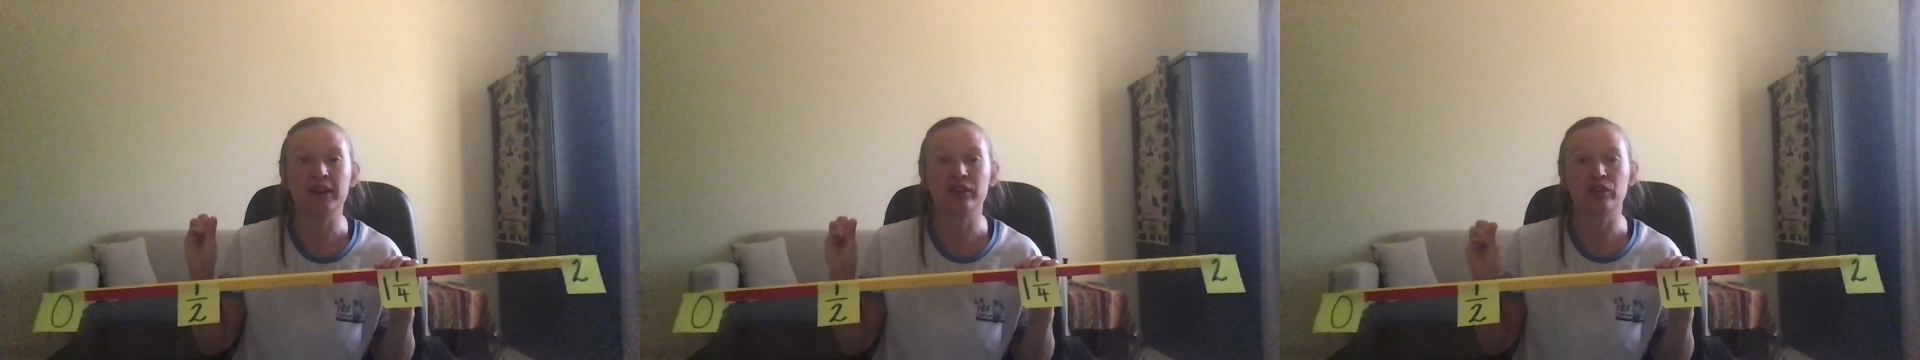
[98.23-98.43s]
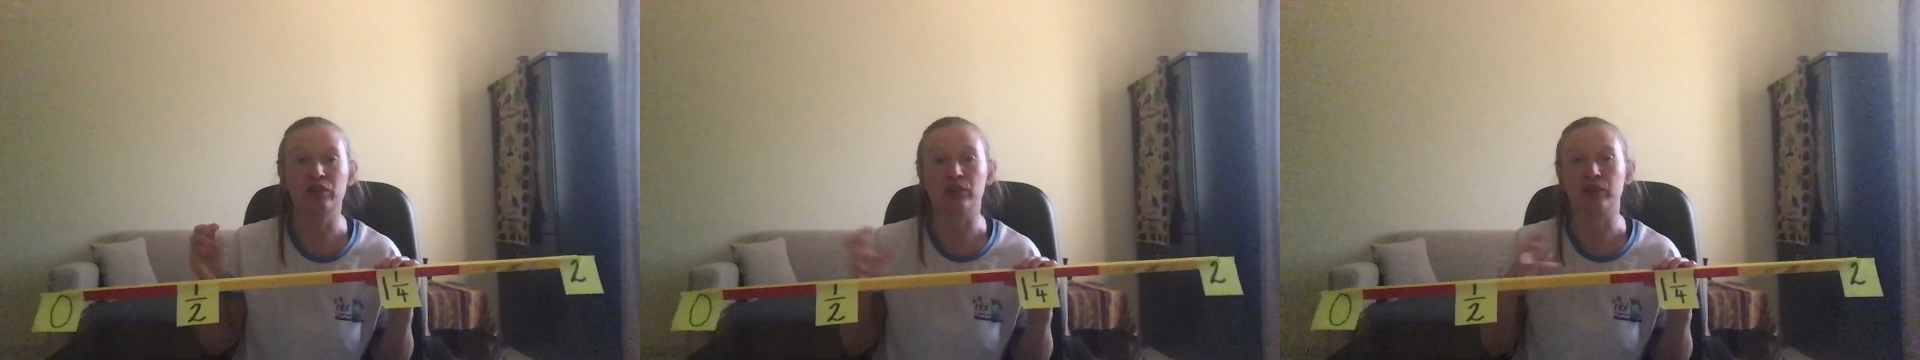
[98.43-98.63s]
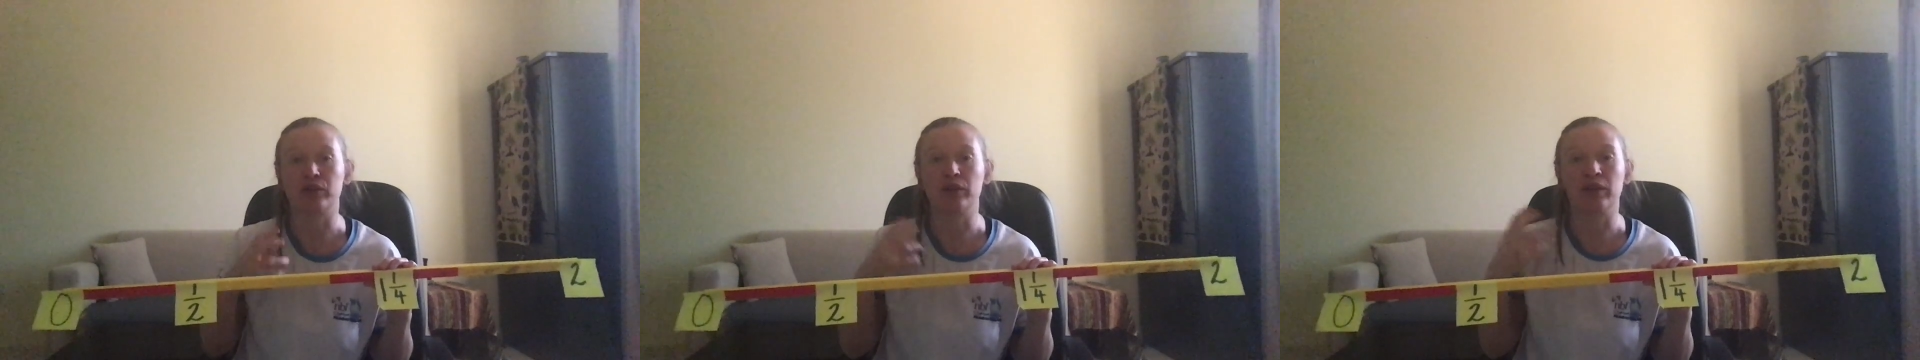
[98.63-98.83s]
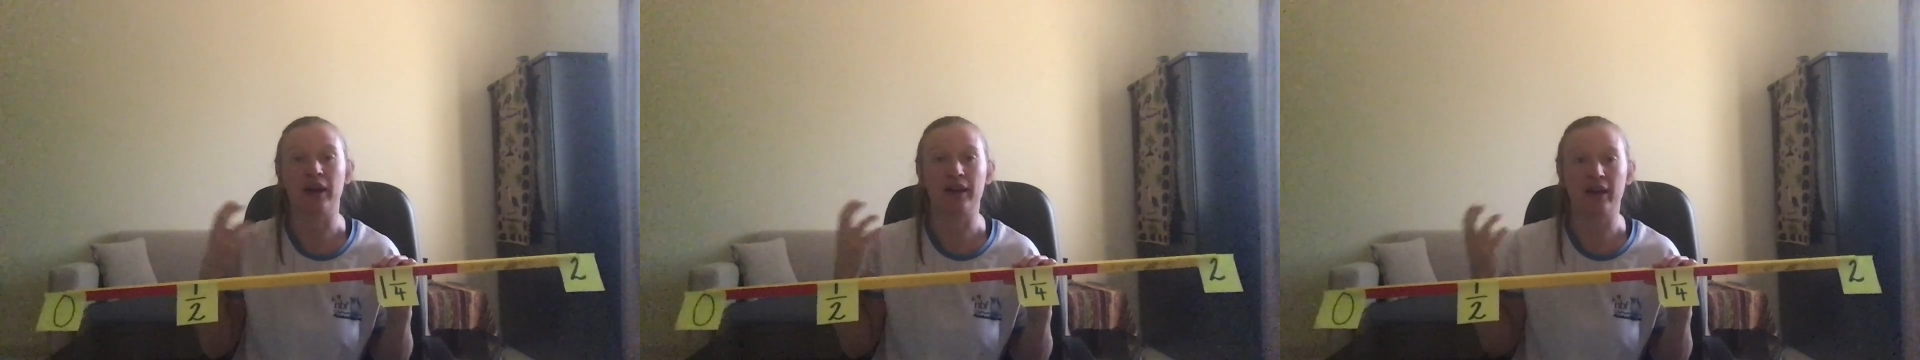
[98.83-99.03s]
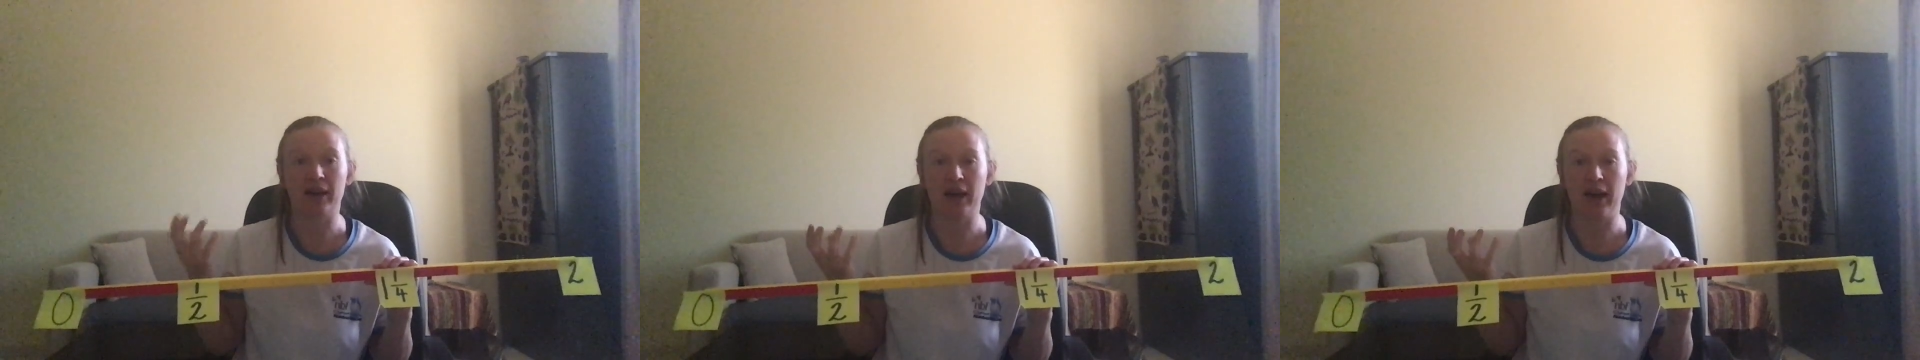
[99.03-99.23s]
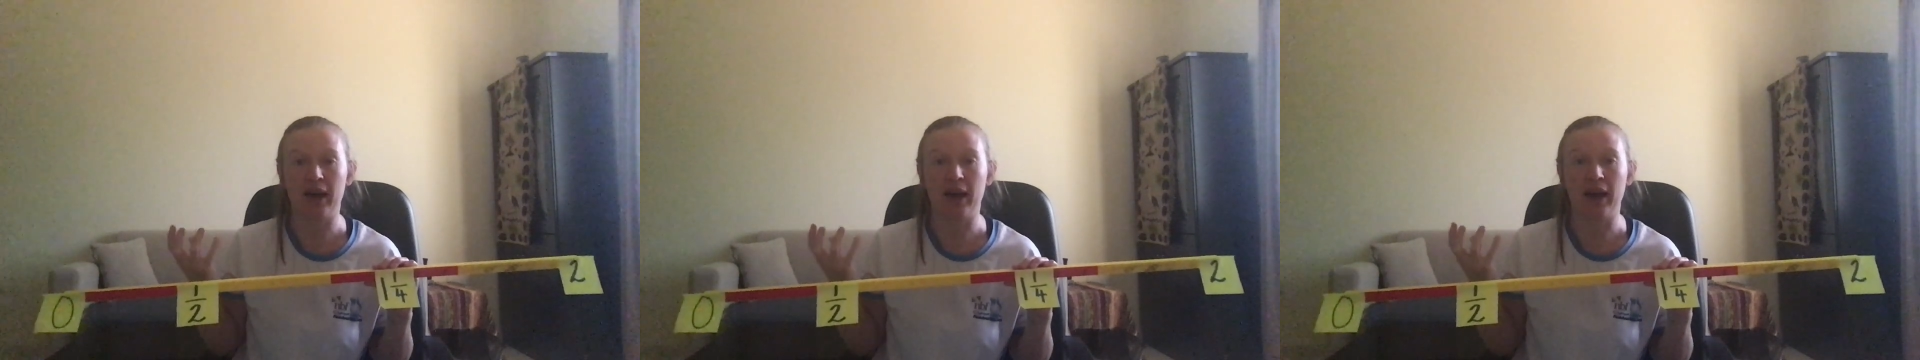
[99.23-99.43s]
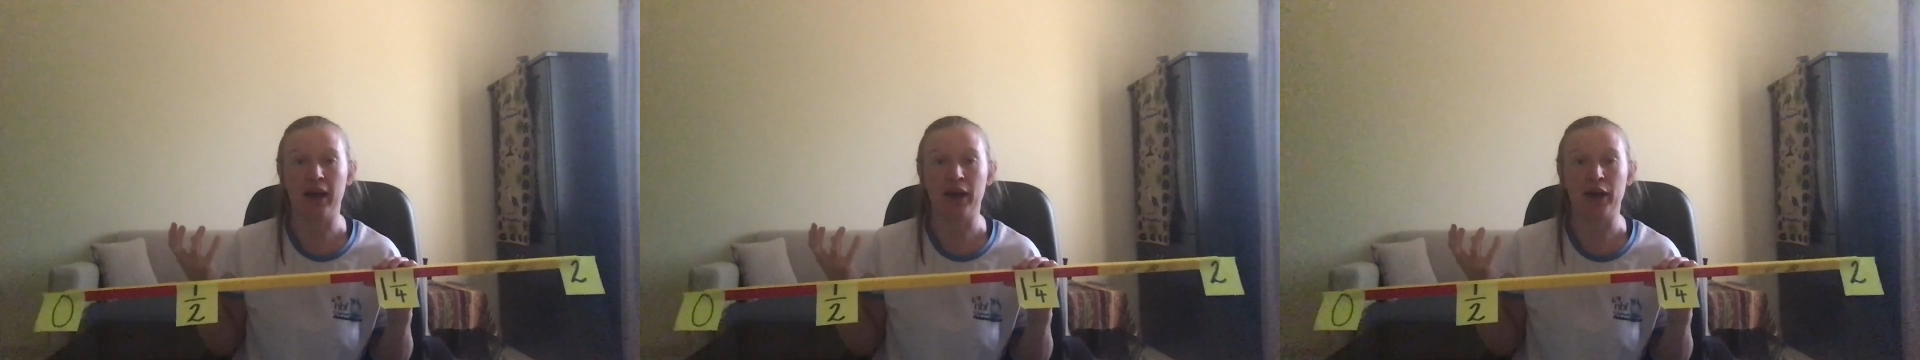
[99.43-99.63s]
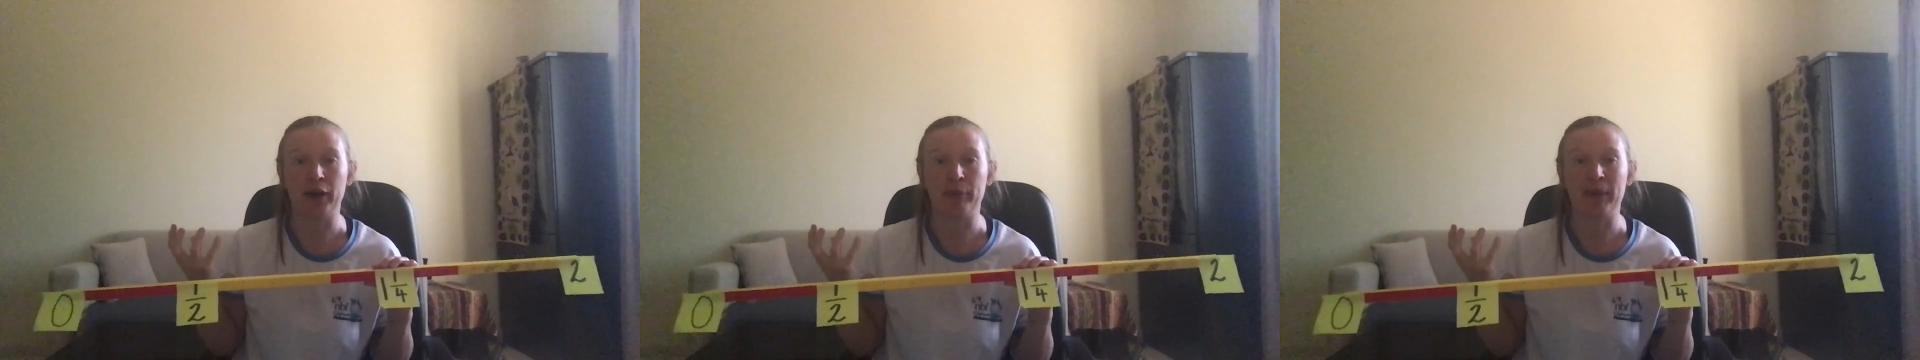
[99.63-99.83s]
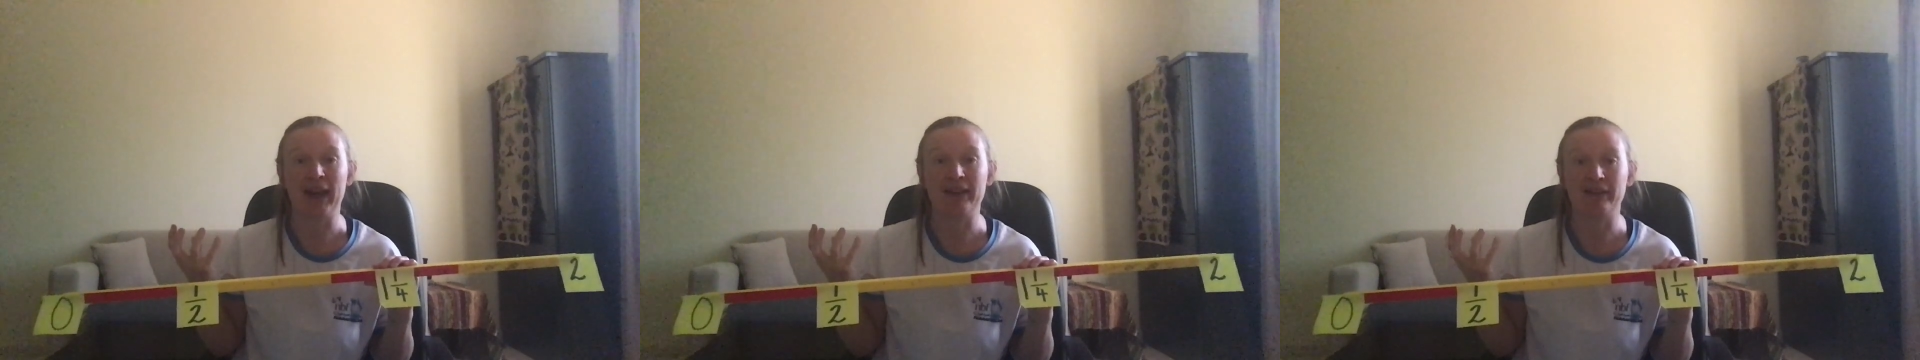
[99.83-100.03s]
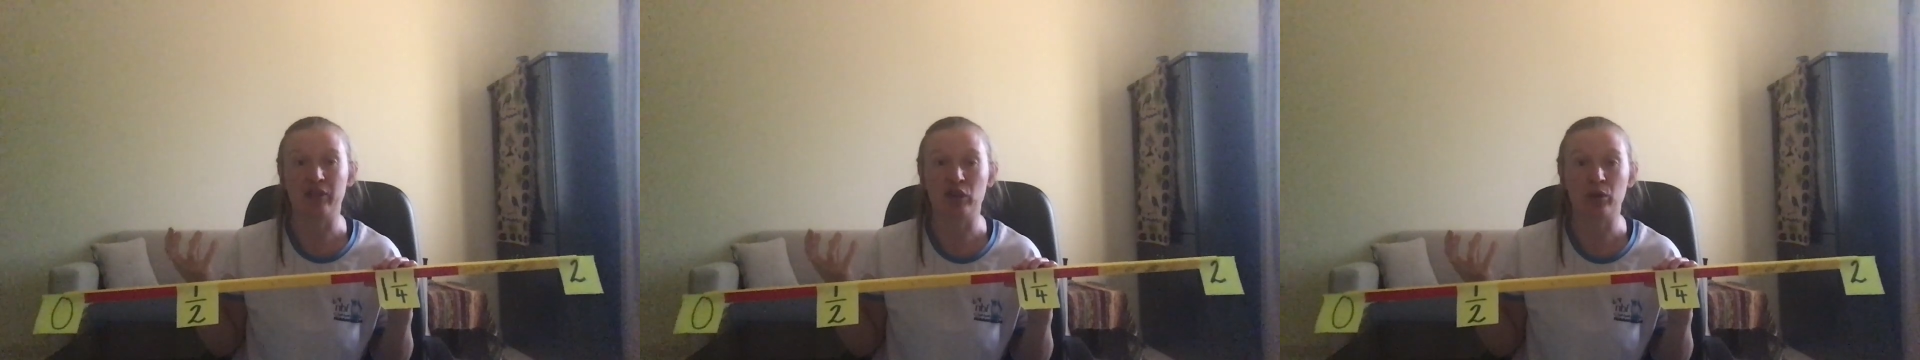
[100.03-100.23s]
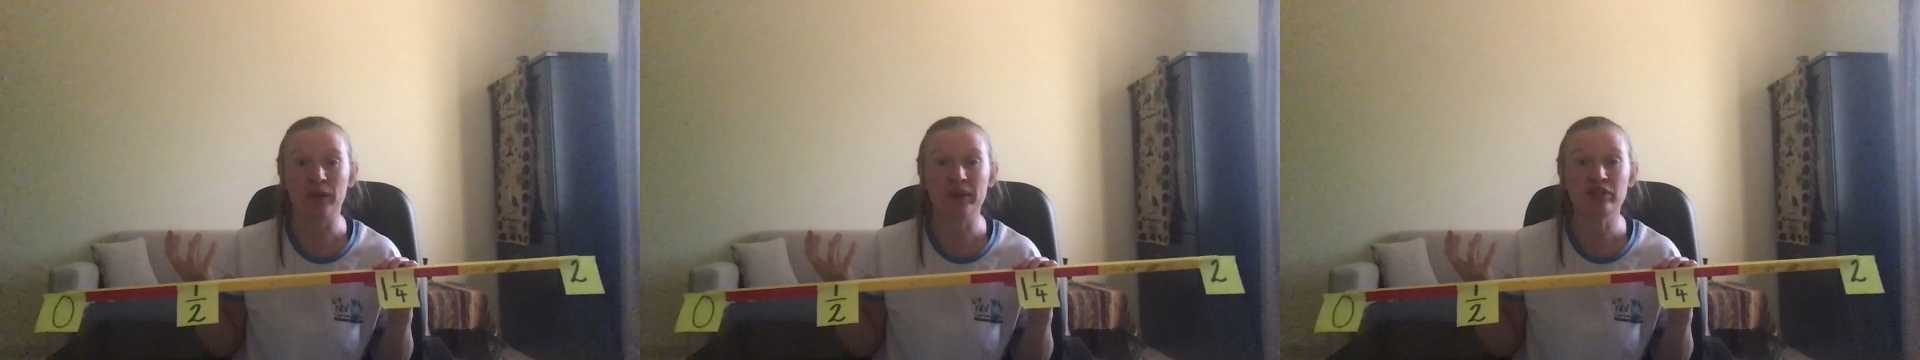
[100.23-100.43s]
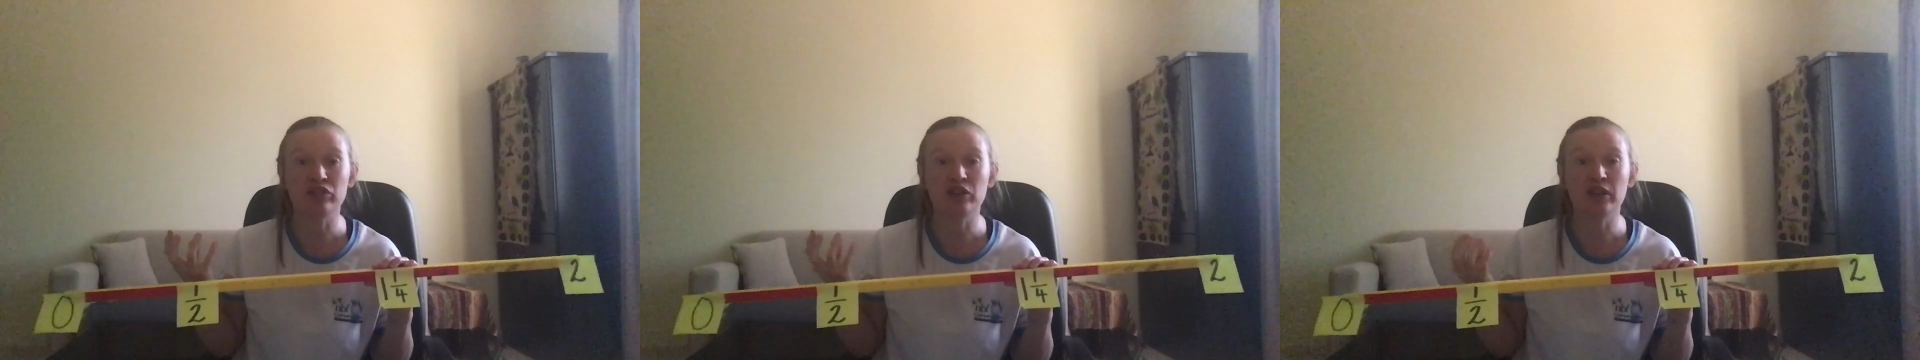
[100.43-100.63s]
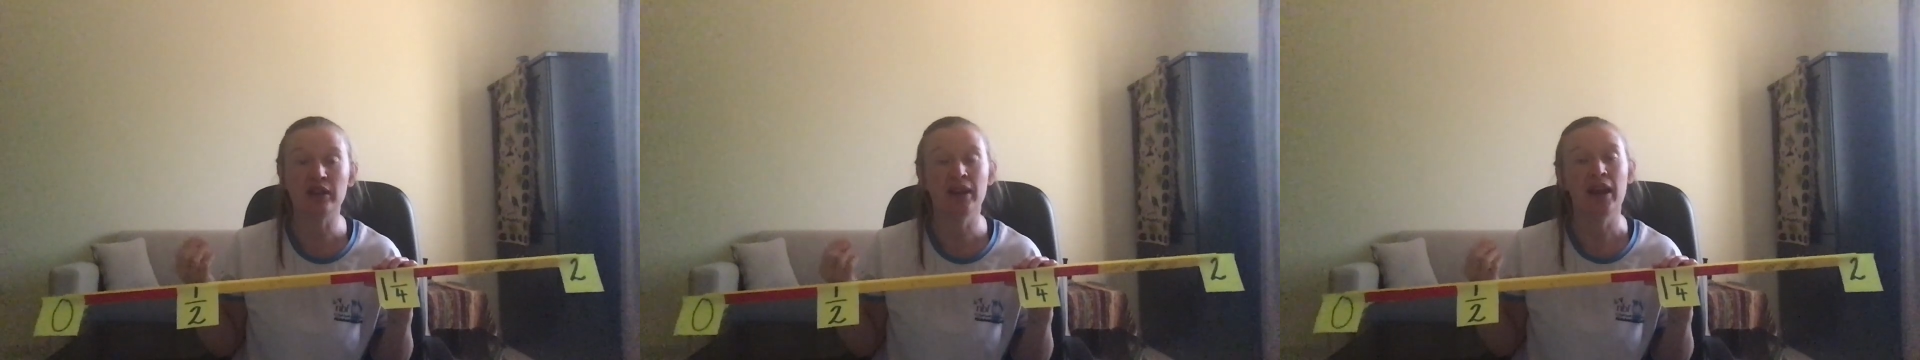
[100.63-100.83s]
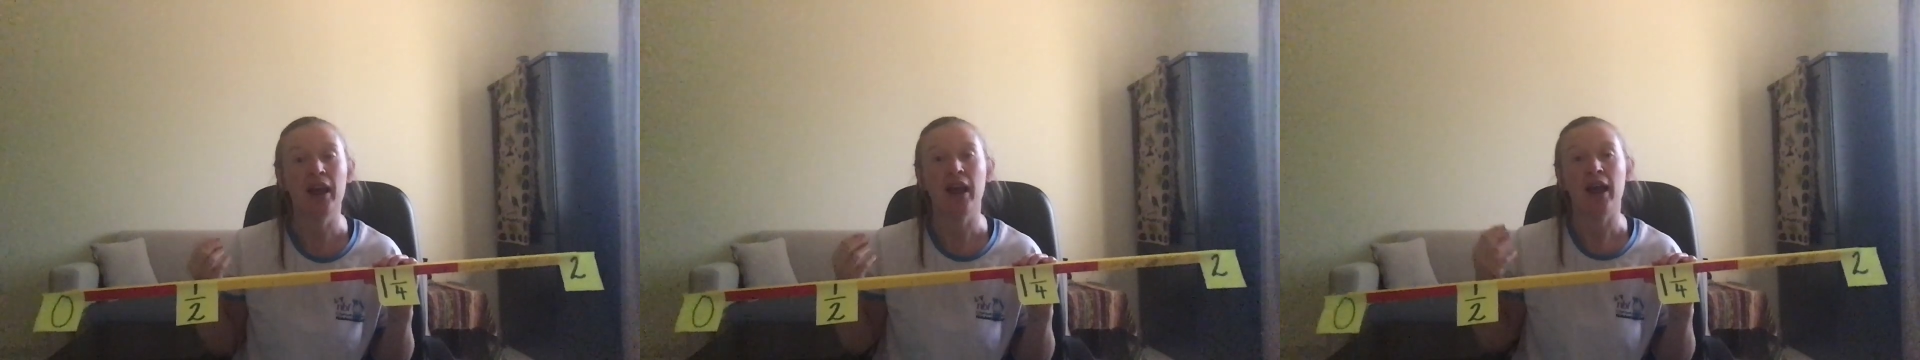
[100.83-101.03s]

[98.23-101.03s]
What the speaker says: to answer the question,